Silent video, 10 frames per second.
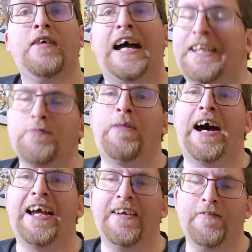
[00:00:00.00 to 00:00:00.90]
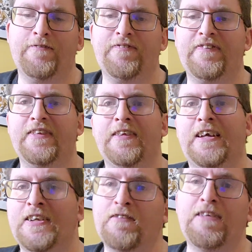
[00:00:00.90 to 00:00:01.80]
I did buy
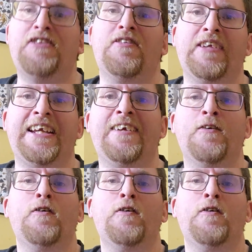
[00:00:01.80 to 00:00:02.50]
recently